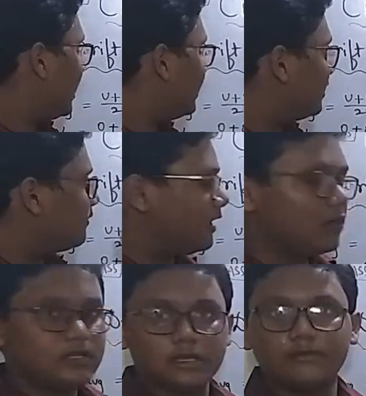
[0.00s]
And
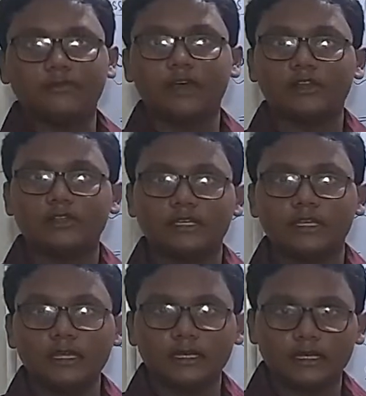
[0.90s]

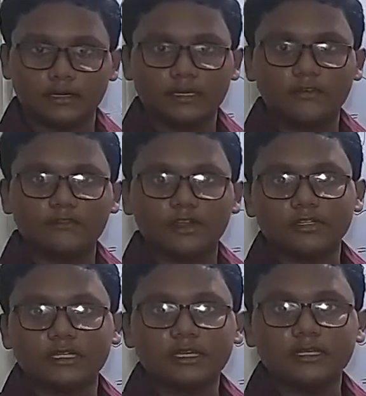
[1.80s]
velocity, drift
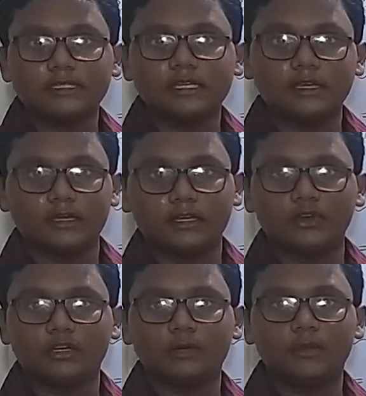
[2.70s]
velocity is
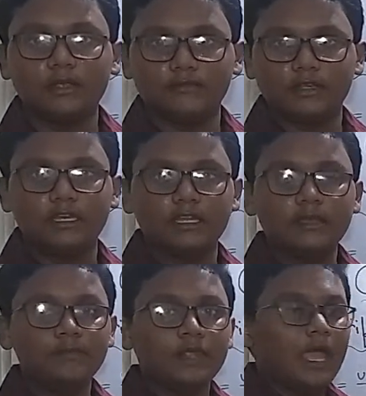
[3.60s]
denoted by
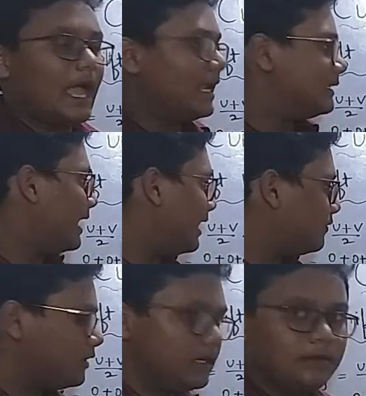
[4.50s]
Vd, and
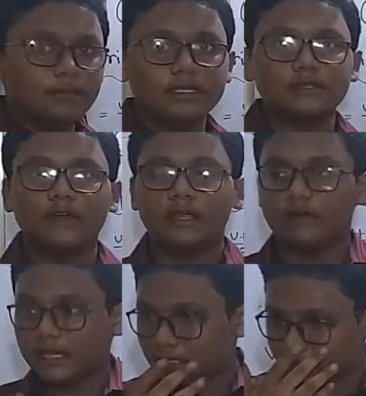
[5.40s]
that Vd means when